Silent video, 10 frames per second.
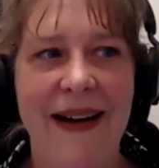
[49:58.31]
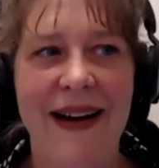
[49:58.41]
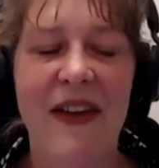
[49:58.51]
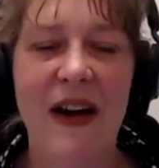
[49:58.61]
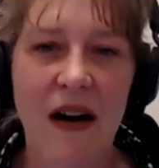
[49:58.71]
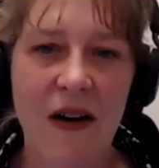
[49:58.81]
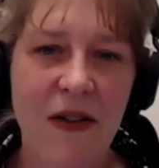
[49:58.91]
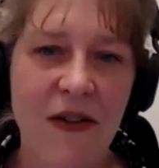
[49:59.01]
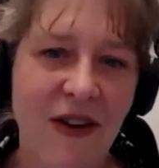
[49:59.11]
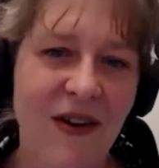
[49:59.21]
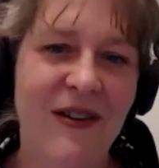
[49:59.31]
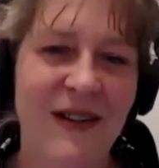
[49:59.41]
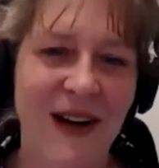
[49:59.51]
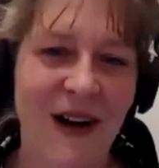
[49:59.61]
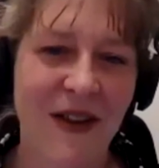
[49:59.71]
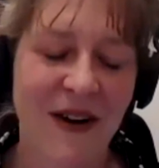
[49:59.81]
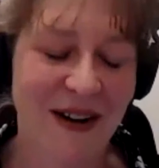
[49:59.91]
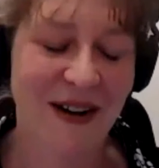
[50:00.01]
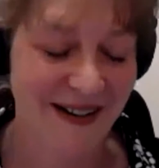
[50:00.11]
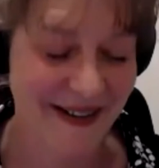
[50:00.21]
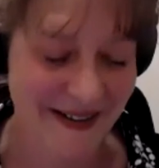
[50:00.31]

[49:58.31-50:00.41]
And there are also other